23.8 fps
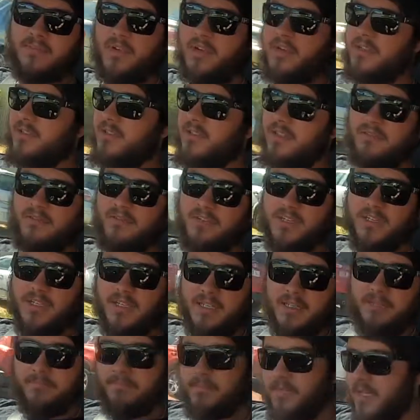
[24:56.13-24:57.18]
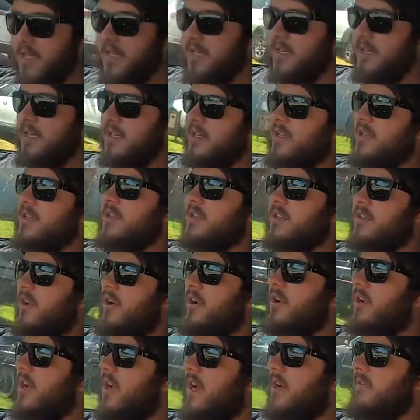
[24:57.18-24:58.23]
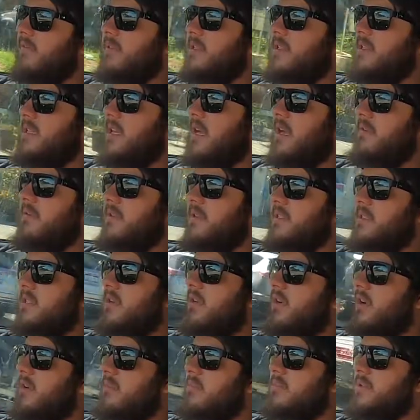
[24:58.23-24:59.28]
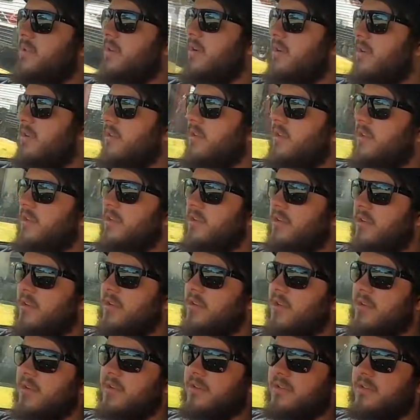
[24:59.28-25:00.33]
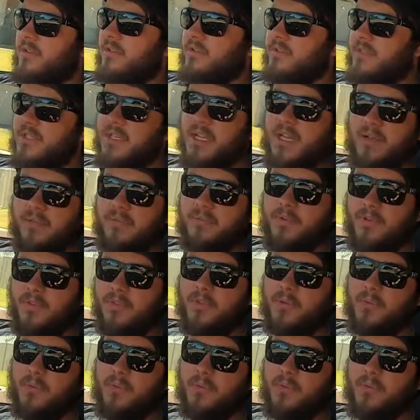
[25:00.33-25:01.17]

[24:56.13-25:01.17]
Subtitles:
I didn't really know half the stuff at the time, so I learned a lot of stuff on